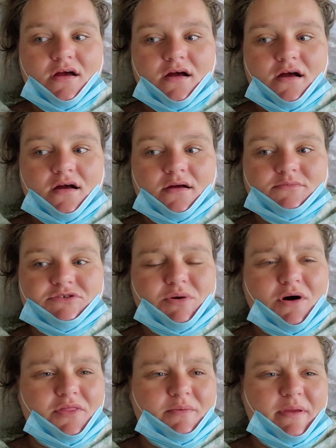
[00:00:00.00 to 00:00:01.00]
Um, so
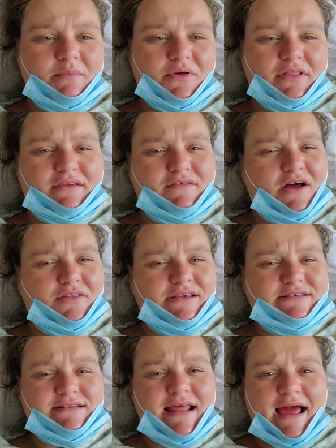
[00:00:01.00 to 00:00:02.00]
all the people leaving all these
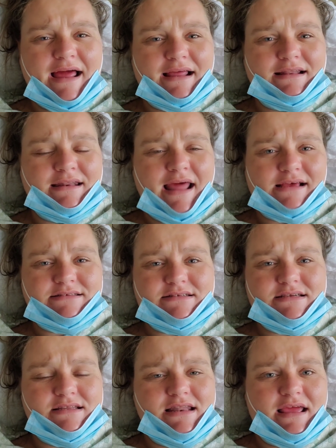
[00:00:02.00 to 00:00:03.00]
na
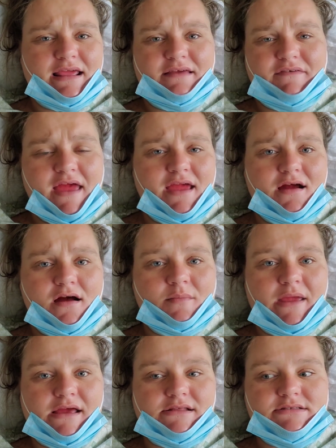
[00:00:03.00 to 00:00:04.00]
nasty, negative hate
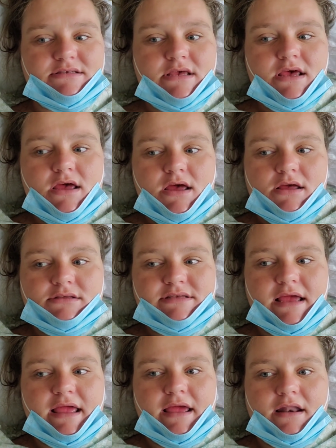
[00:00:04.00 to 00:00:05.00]
comments
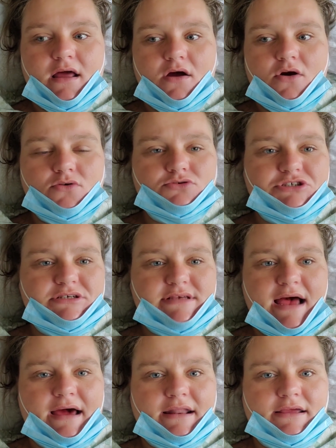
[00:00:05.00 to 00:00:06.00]
saying, oh, she's
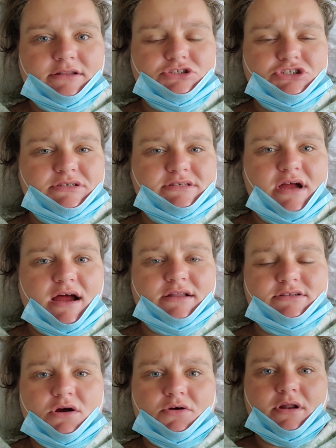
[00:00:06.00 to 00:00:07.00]
hiding, she's not
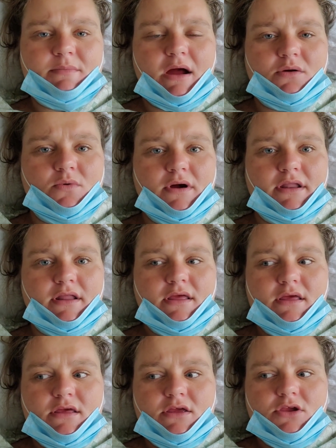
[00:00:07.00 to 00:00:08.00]
talking about what,
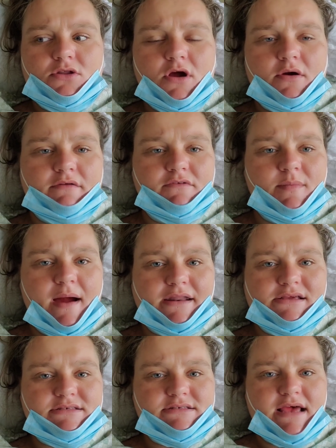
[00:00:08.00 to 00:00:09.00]
you know,
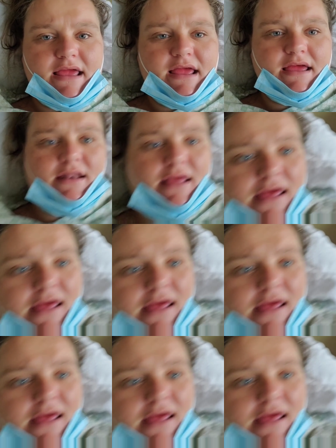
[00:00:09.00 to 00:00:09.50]
everybody's saying.